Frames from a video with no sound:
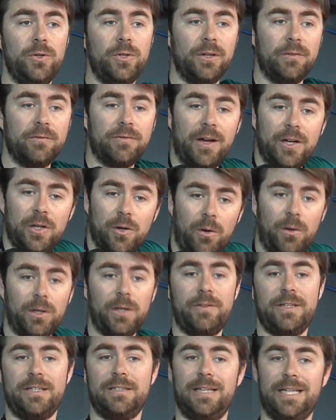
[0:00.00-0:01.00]
you can find all
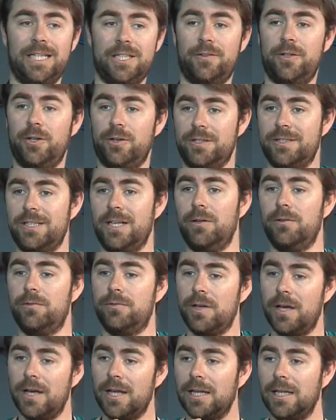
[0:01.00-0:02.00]
of these links for
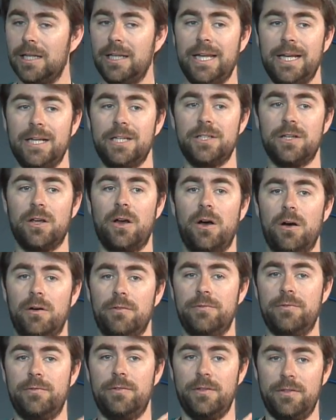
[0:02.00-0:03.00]
yourself linked
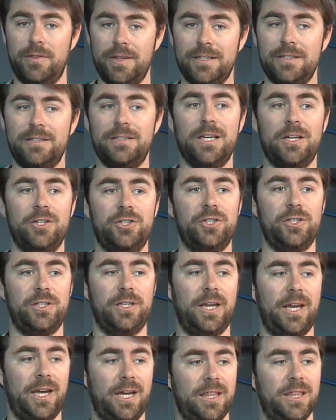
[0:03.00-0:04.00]
off this
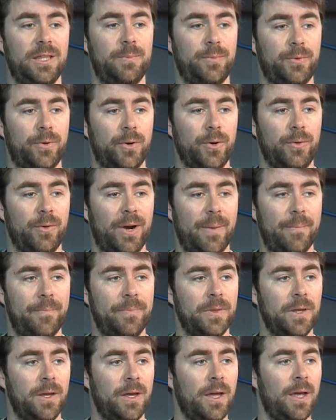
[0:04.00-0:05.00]
session in the program.
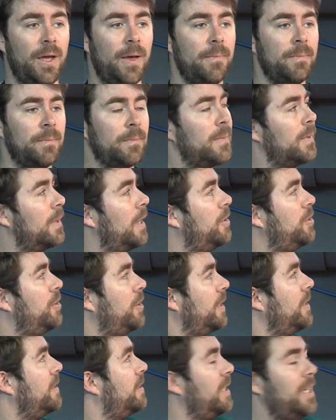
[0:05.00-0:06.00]
As you
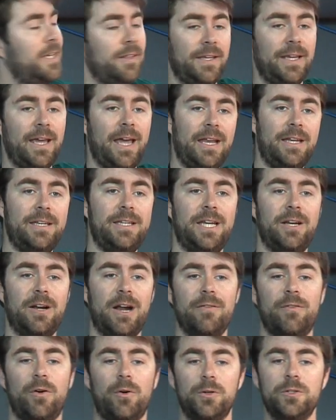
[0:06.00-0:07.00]
can see at the end here,
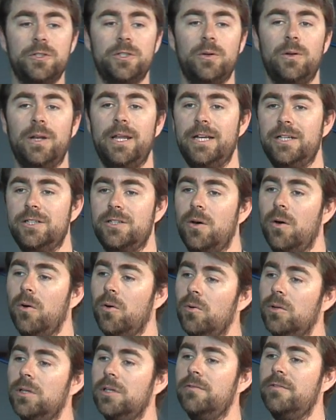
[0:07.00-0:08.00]
I've also linked
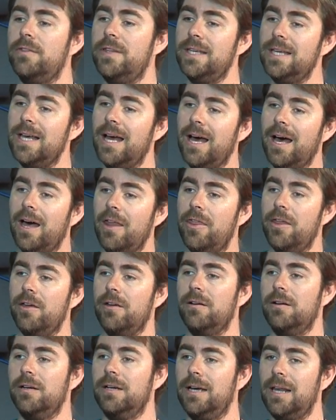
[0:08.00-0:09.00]
all of the
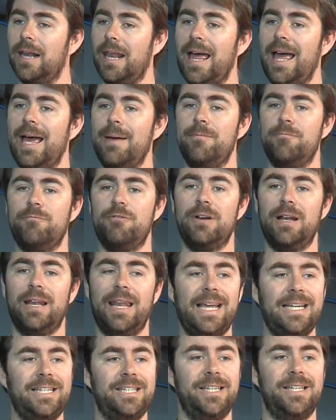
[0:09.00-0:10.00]
other
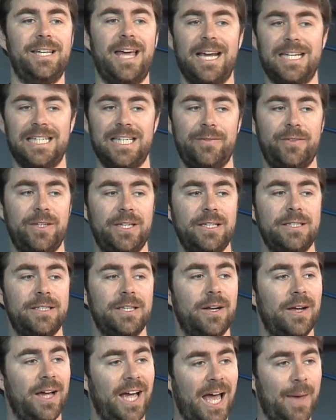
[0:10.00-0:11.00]
GLAM-related activities
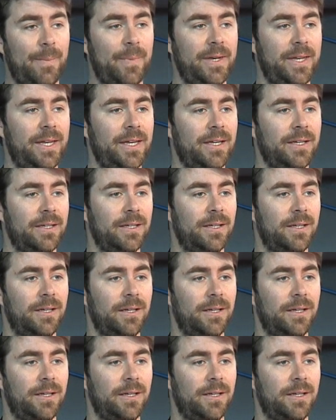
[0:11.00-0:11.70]
that are happening